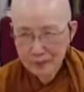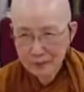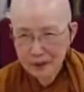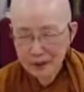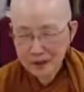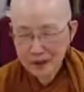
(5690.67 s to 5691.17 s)

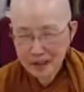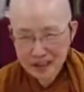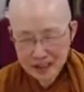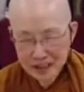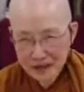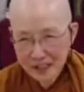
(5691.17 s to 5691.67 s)
monk or nun,
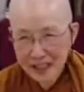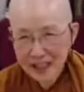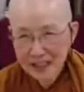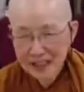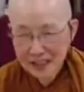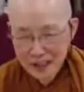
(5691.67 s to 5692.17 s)
it's okay.
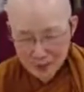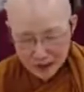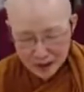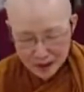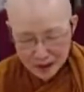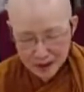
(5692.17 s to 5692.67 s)
Just be
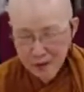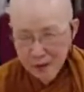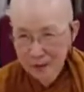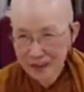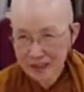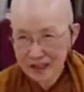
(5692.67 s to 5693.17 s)
here to
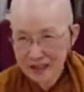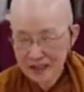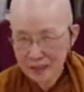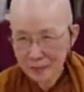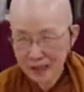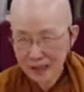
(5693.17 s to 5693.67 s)
practice
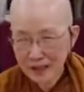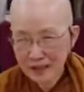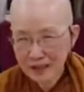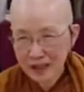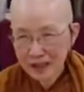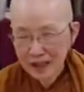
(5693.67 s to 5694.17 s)
the path,
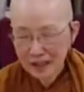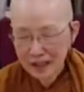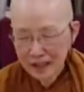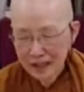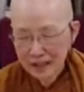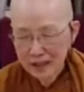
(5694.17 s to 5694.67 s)

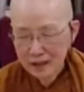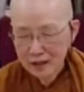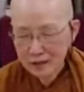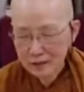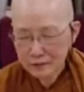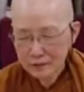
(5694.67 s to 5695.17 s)
and
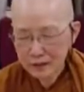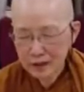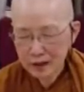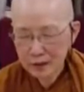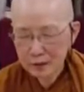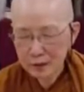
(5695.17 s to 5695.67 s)

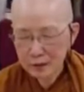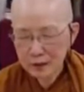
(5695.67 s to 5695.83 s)
hopefully we will